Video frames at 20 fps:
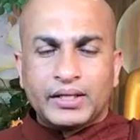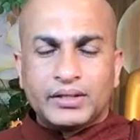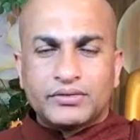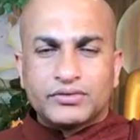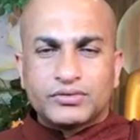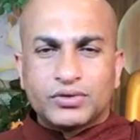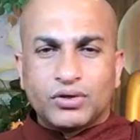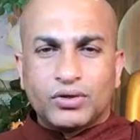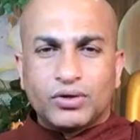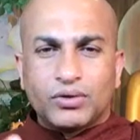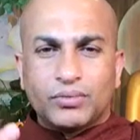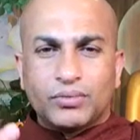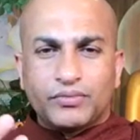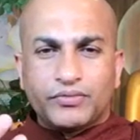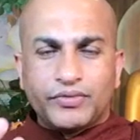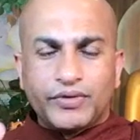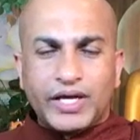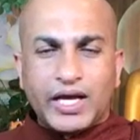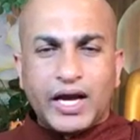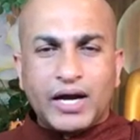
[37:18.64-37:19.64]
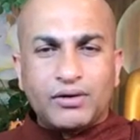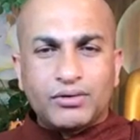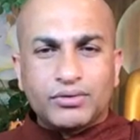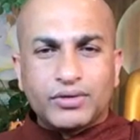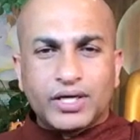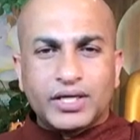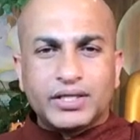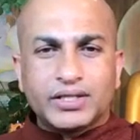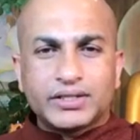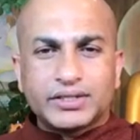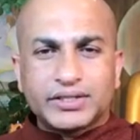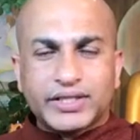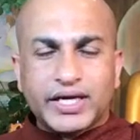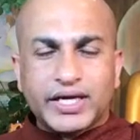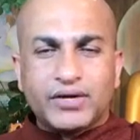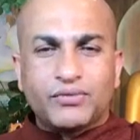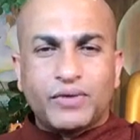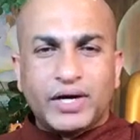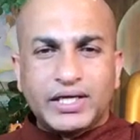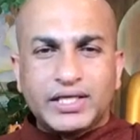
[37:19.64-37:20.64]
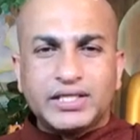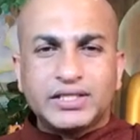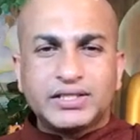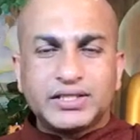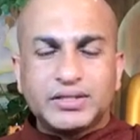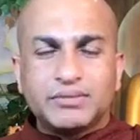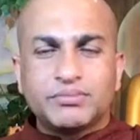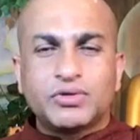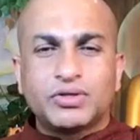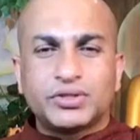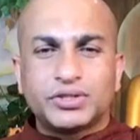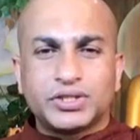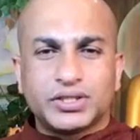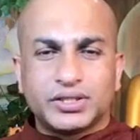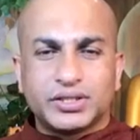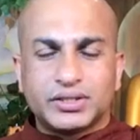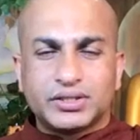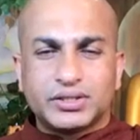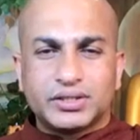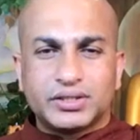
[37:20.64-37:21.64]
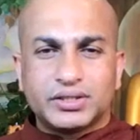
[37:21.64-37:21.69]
So we have to understand what is emotion.